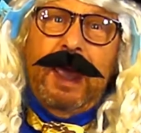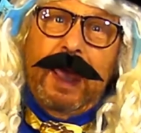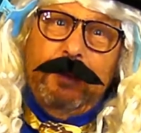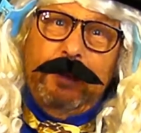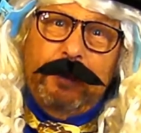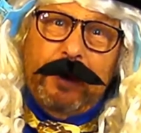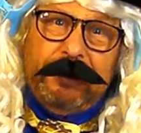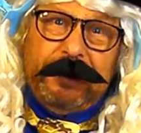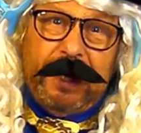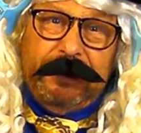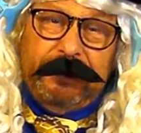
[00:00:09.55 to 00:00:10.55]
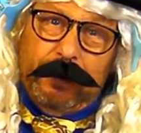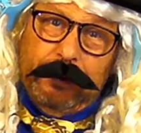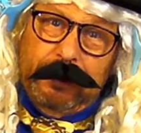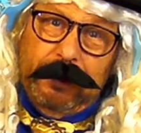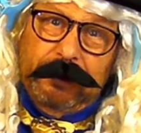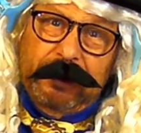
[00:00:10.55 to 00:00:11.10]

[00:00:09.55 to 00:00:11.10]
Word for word: happy birthday song to you